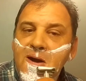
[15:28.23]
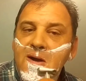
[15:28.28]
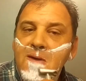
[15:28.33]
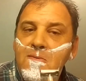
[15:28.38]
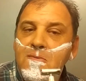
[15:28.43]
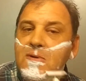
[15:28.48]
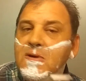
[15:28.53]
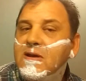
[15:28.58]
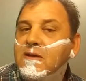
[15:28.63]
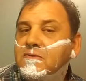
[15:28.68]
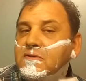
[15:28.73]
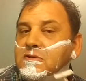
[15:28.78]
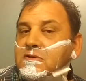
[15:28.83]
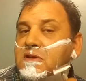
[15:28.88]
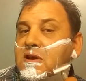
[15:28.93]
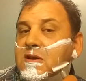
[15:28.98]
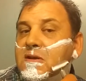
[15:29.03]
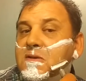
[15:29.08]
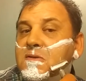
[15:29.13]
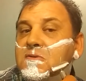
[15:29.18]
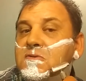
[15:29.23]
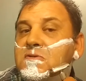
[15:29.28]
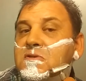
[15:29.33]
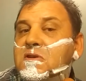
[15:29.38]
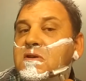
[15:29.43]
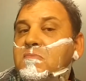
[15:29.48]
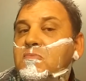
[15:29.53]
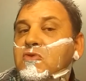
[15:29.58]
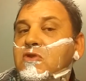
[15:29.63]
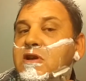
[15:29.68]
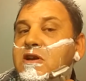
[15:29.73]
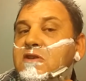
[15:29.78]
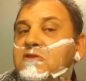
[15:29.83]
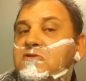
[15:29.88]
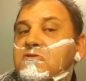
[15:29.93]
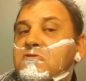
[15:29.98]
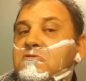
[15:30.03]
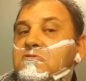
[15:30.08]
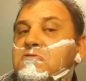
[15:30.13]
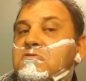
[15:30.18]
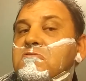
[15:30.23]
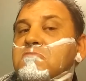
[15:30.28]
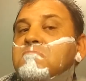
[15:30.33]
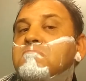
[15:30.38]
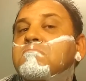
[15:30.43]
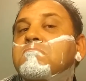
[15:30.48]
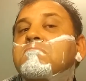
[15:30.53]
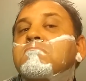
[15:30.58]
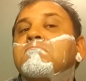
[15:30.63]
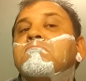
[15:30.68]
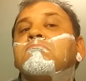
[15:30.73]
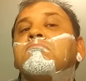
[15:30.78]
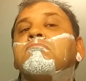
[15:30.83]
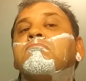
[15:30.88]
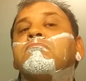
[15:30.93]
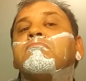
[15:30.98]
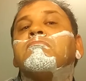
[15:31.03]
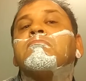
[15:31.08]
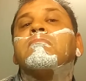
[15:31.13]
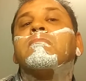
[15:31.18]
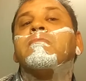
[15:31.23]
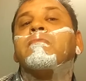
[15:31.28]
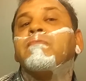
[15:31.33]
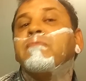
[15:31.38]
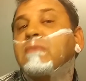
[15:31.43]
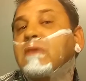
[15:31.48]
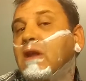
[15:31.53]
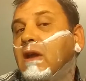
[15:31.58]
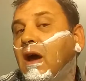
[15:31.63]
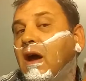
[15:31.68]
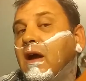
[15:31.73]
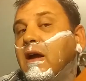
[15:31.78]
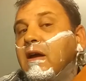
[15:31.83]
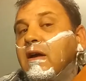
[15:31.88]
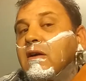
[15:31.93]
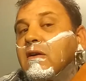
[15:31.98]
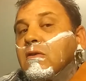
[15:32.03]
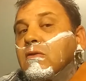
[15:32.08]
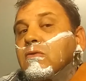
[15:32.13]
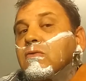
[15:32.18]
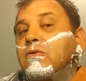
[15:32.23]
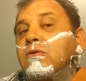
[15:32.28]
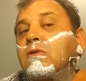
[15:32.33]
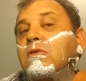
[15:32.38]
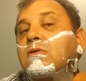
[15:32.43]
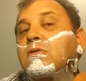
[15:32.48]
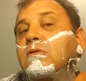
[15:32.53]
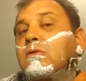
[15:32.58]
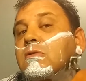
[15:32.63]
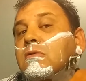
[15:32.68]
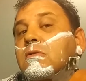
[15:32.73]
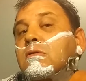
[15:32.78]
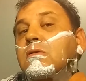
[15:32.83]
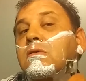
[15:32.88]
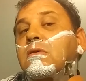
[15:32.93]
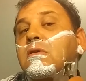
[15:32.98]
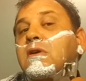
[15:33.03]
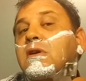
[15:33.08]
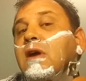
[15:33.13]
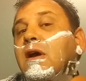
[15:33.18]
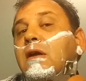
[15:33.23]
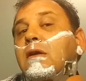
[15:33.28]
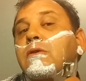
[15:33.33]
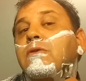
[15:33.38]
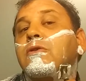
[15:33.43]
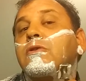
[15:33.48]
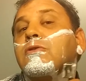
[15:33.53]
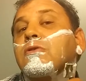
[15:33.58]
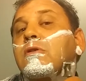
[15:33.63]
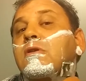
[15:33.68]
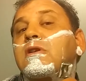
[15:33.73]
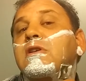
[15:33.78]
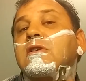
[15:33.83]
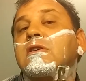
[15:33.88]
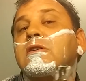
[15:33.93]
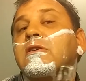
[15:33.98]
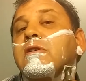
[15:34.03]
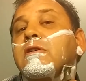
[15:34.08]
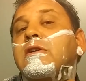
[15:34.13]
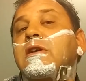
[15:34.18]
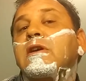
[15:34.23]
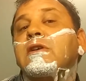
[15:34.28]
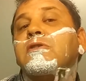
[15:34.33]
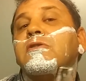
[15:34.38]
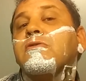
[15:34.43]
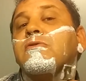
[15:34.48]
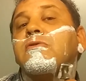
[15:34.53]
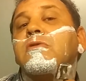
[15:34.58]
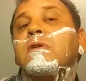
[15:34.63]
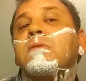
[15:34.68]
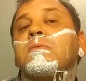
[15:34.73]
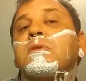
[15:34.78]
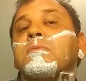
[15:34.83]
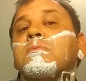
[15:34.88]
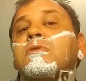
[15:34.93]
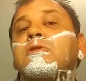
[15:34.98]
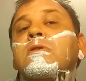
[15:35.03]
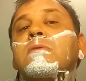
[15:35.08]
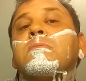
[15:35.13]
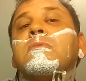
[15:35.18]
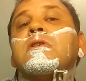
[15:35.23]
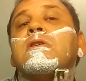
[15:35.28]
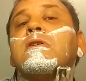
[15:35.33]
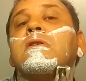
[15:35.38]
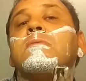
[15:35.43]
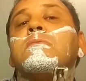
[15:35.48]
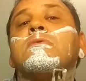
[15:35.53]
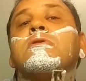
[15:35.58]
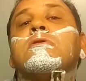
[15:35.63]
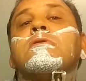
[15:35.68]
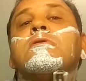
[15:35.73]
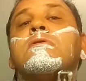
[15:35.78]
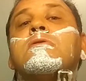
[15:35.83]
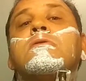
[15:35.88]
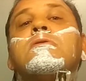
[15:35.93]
I will have to say, in some razors, I have gotten just a little irritation from them sometimes.